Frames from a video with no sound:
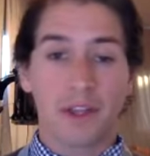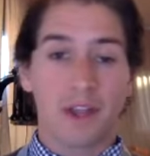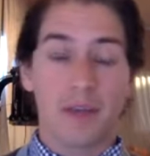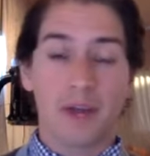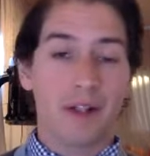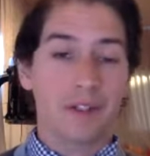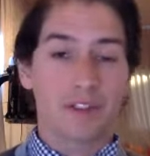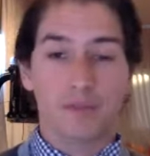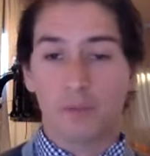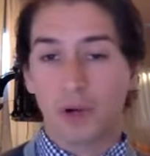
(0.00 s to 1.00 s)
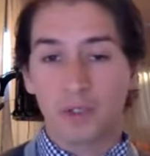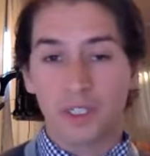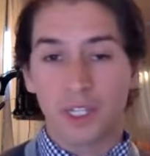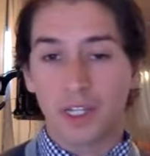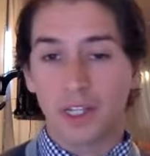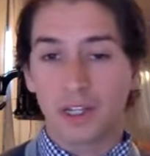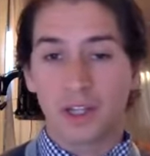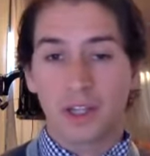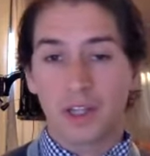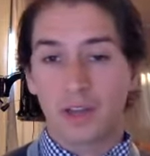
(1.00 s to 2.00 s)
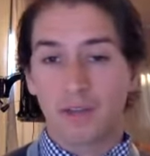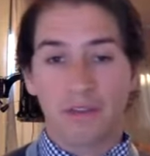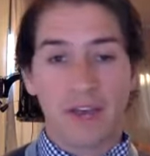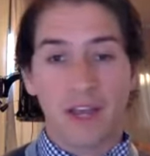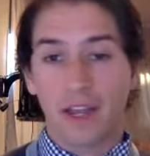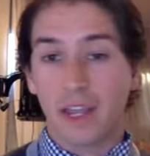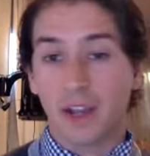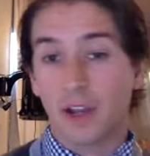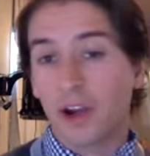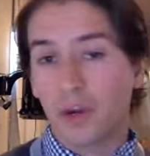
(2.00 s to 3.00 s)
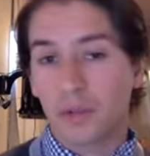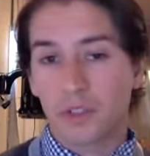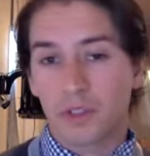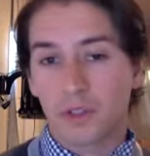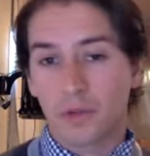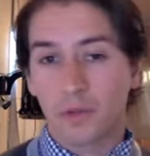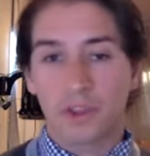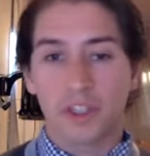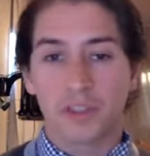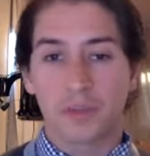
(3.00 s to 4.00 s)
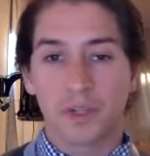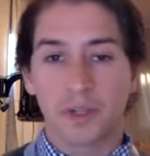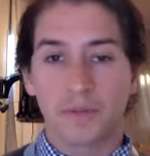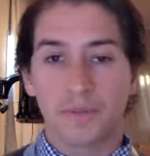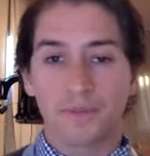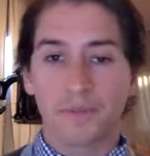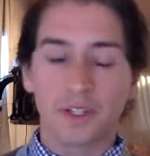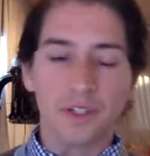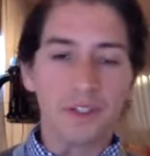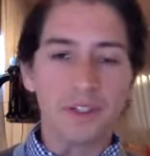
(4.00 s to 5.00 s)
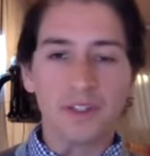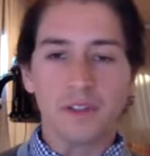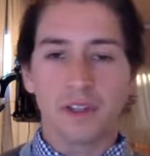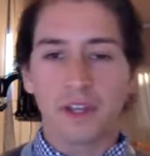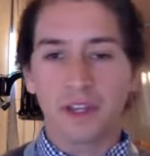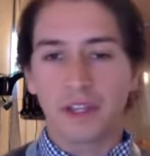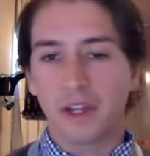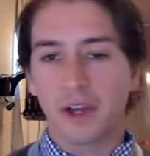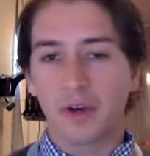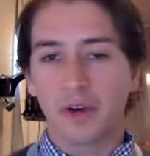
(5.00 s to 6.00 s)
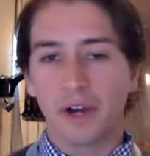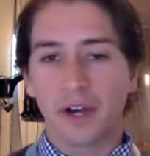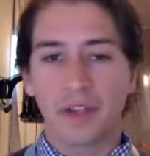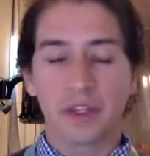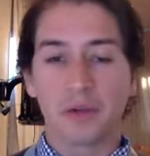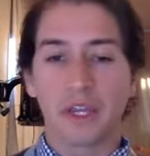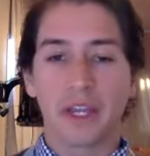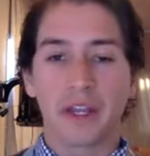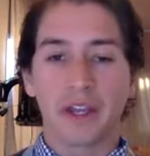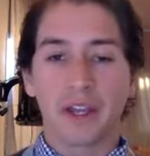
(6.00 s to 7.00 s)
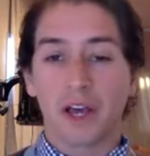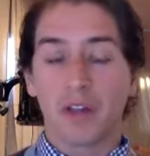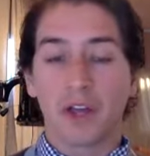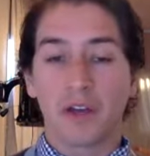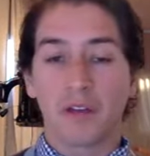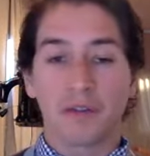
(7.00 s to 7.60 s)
a balance of protein, fat, and carbs with each meal. That you know uh, that you get a lot of